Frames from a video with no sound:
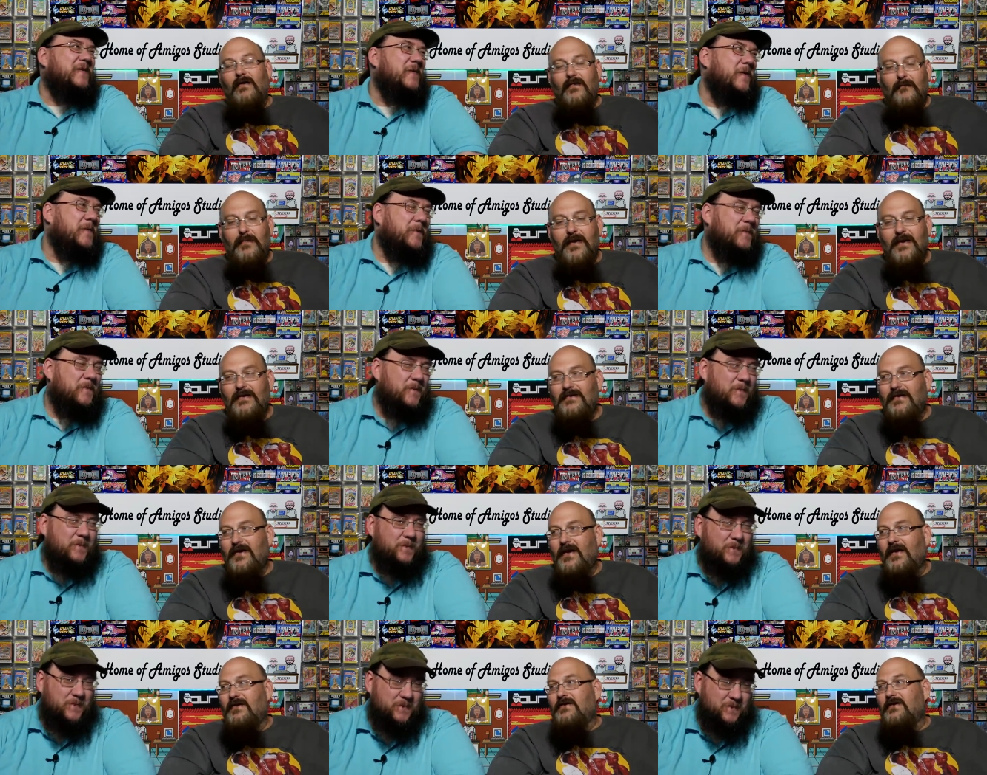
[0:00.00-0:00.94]
Speaker 1: the
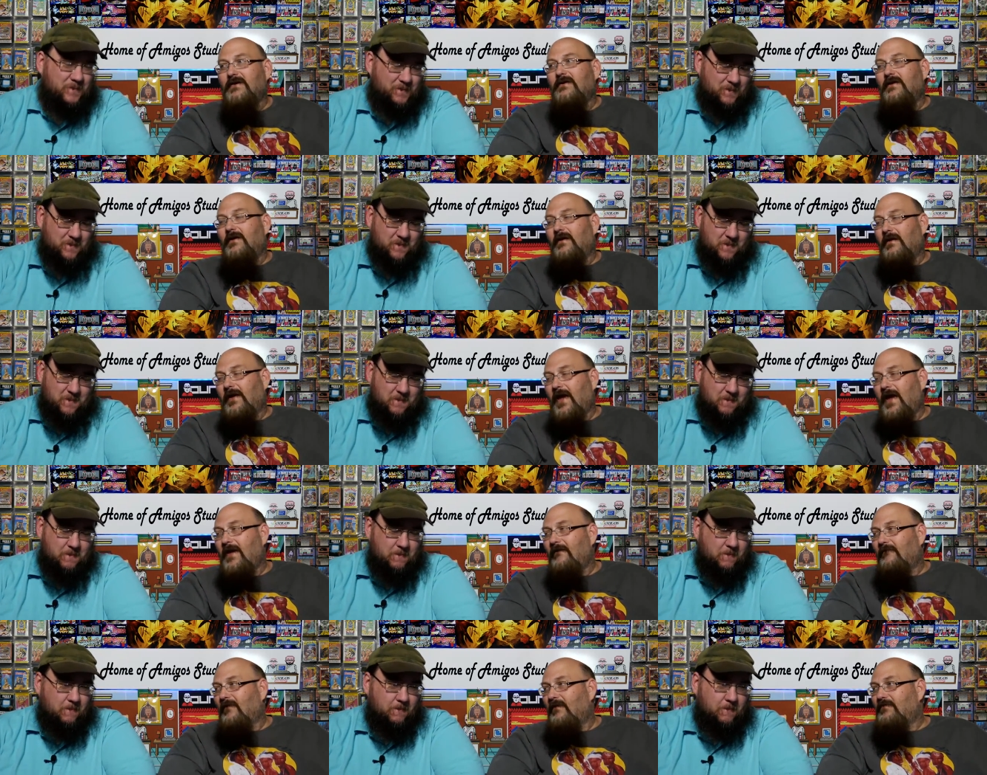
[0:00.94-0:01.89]
PC Engine
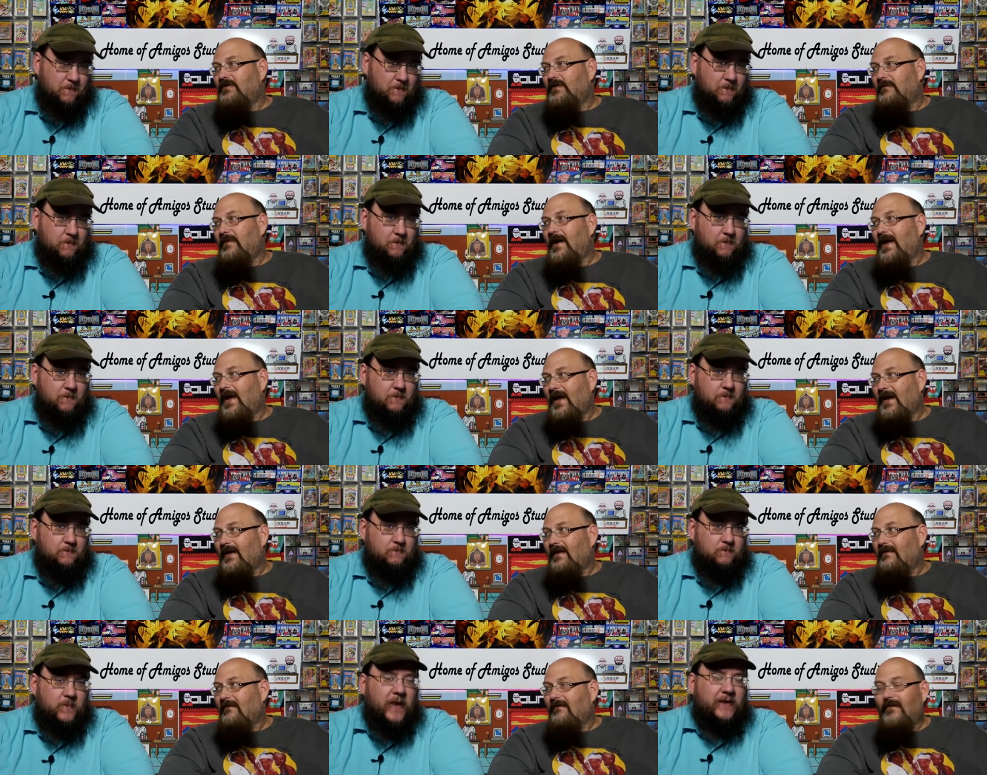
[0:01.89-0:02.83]
came from
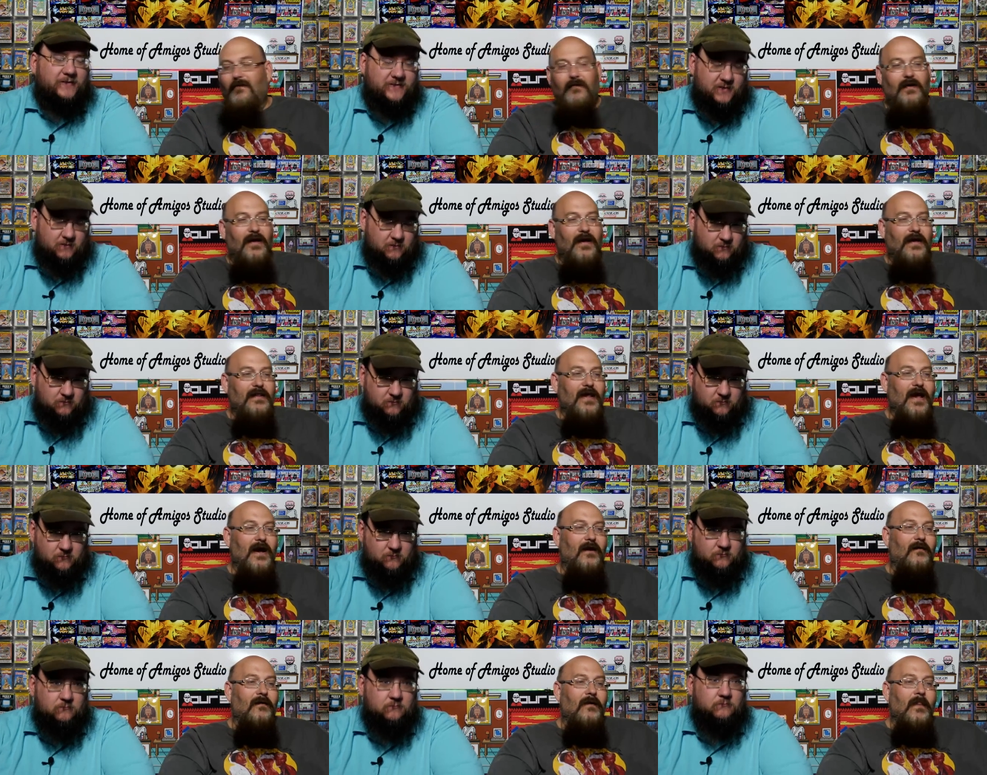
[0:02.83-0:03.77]
Japan. Yes. Okay.
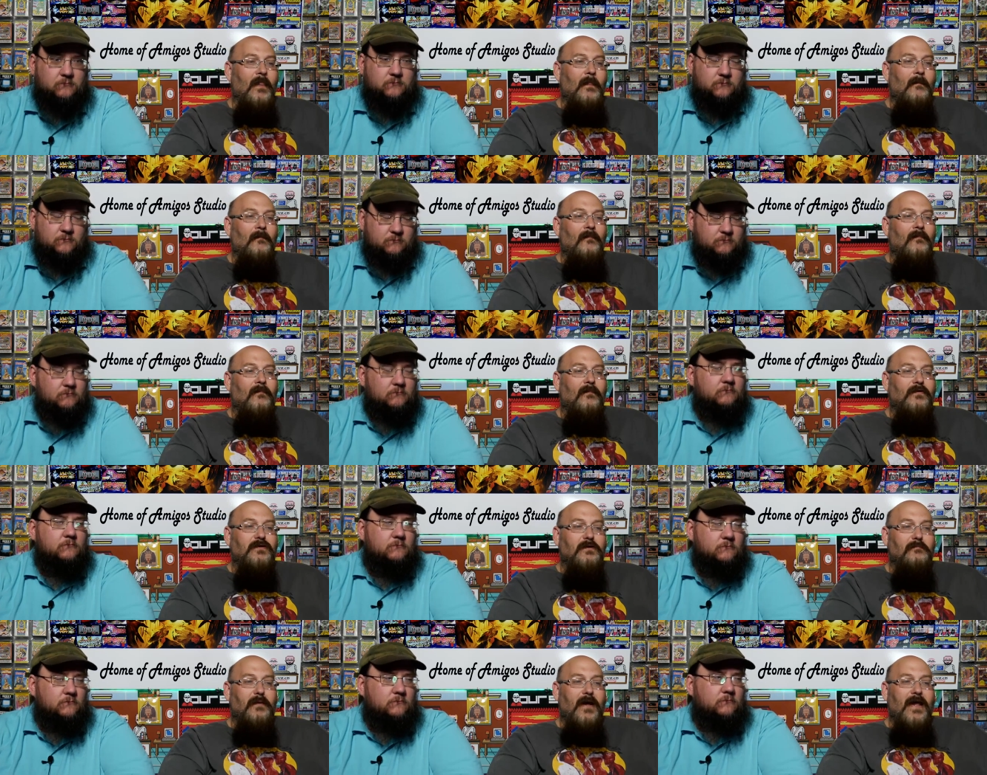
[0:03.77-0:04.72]
Now,
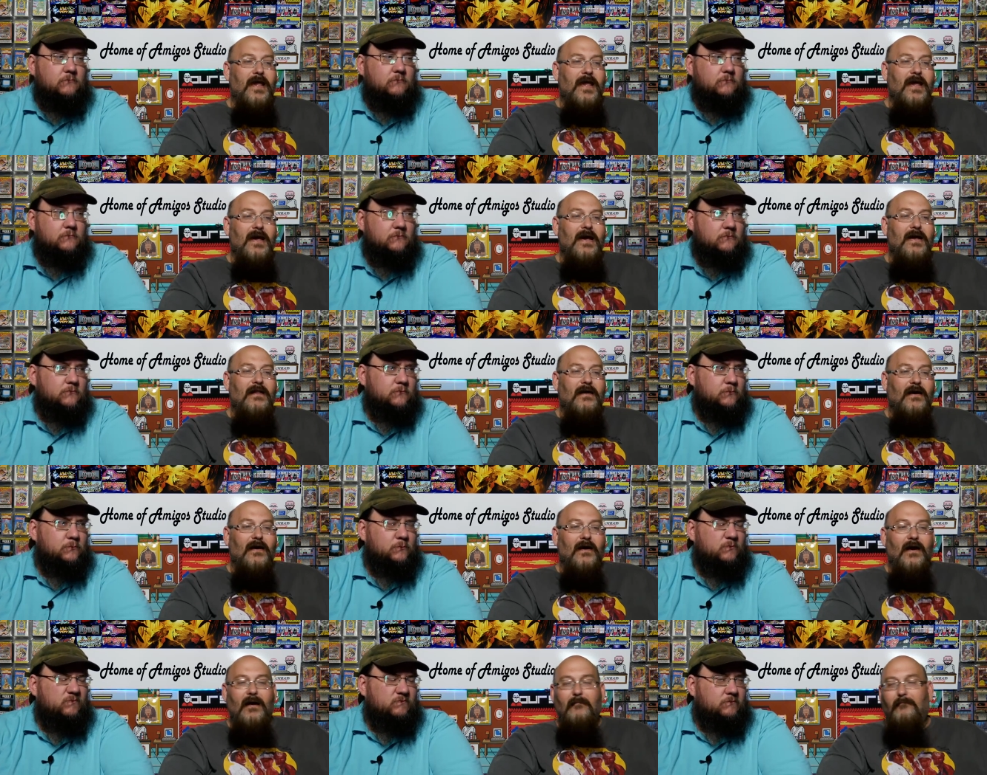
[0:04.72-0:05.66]

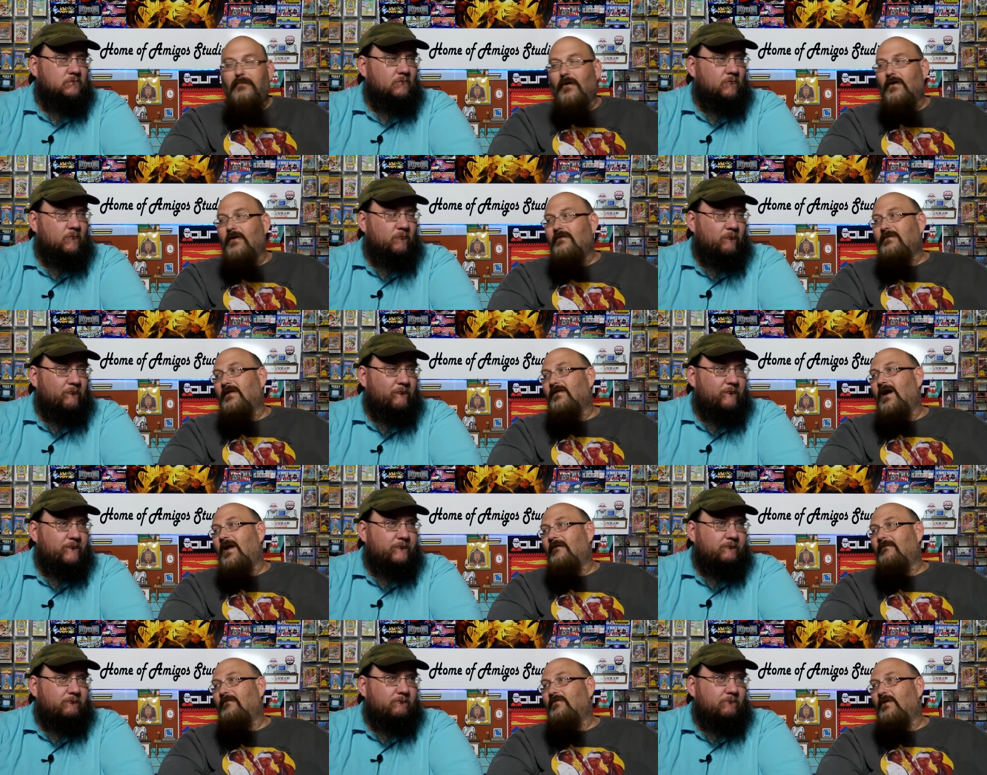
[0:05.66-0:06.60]
Japan birthed a
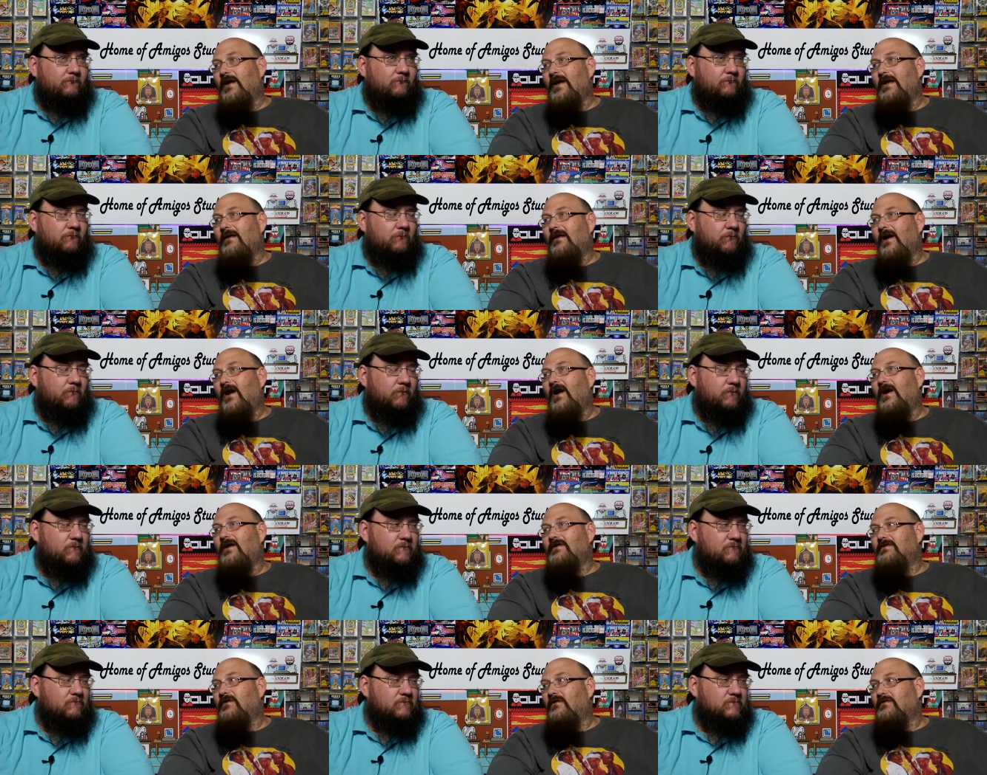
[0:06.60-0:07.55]
lot of great
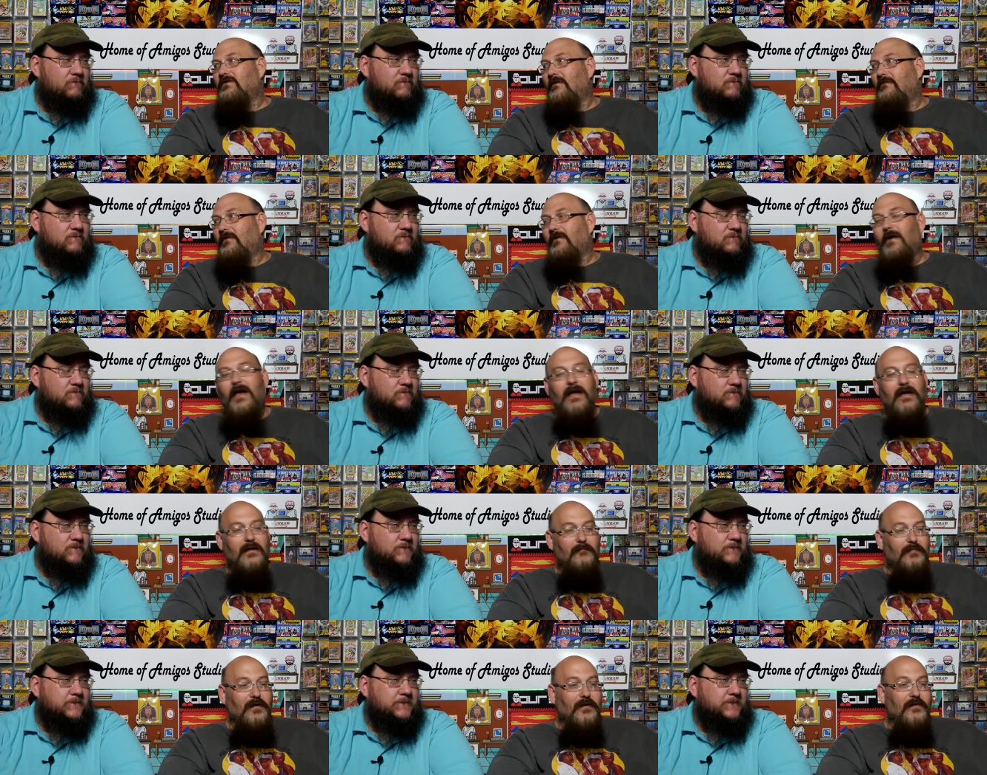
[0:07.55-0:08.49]
consoles over the year
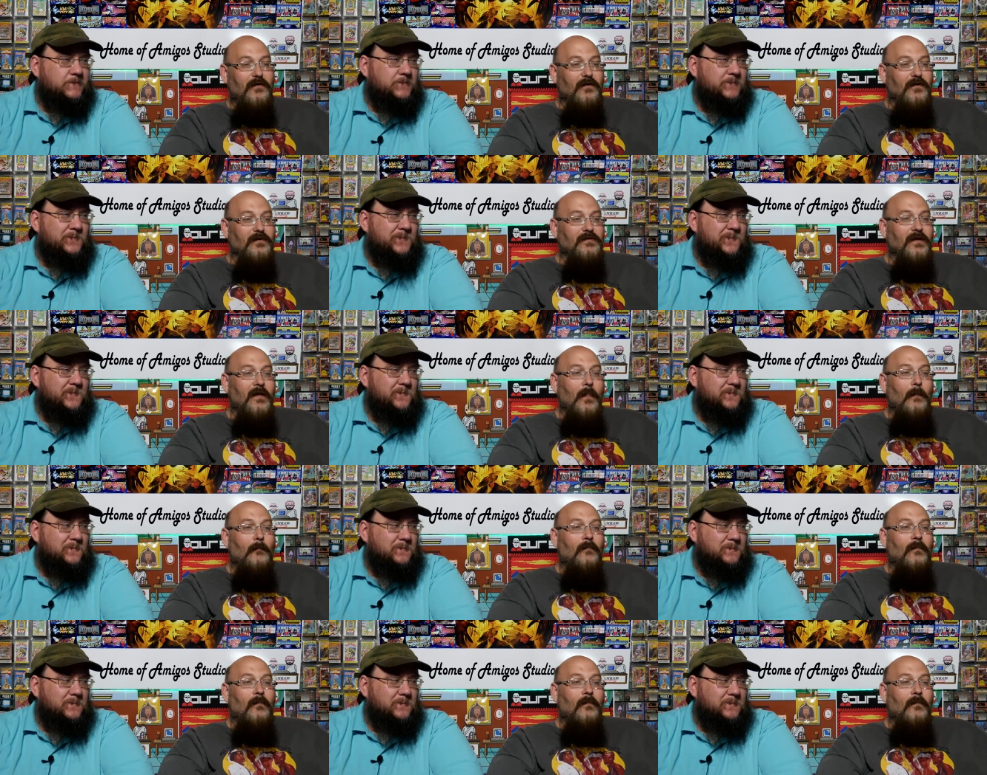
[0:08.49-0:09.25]
and computers.